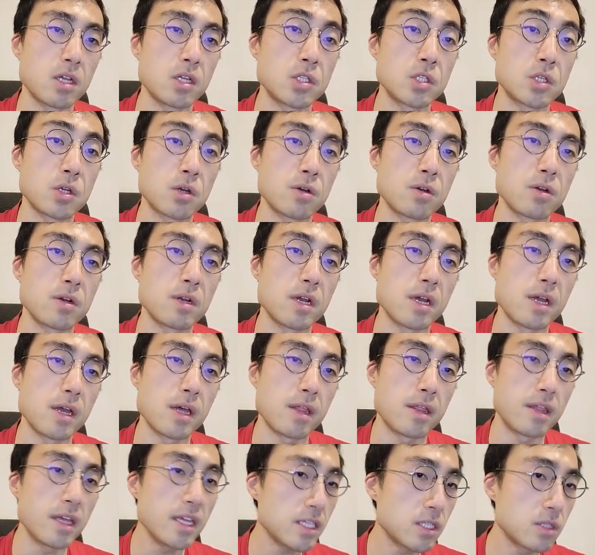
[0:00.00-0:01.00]
So
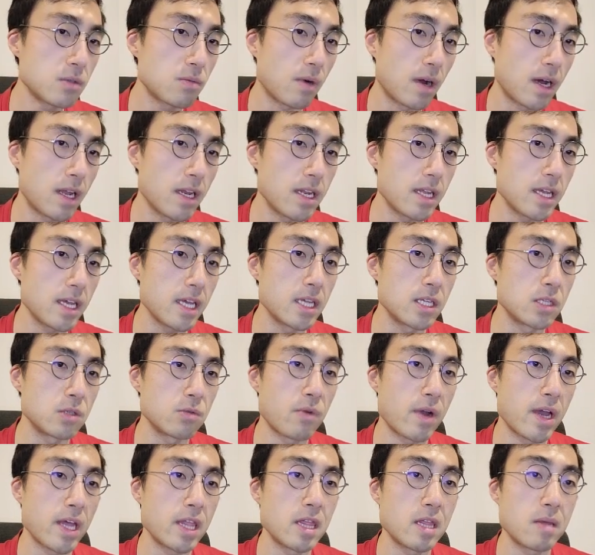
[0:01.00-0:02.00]
this one
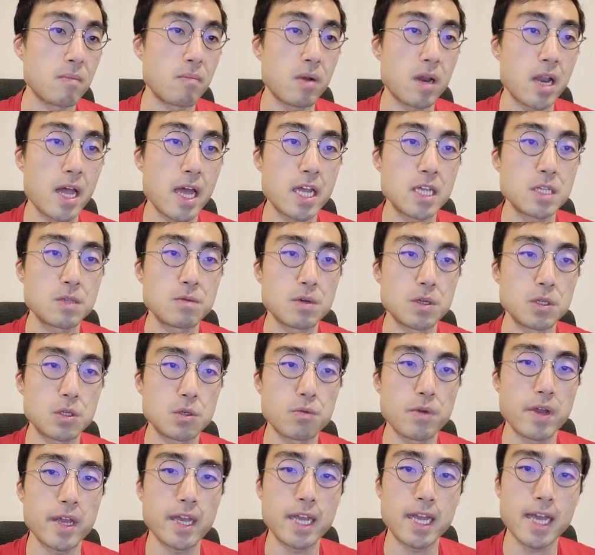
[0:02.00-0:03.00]
is when the players were
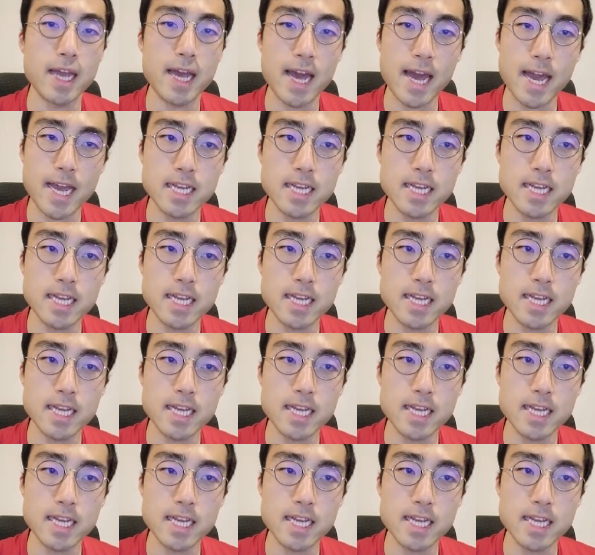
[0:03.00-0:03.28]
doing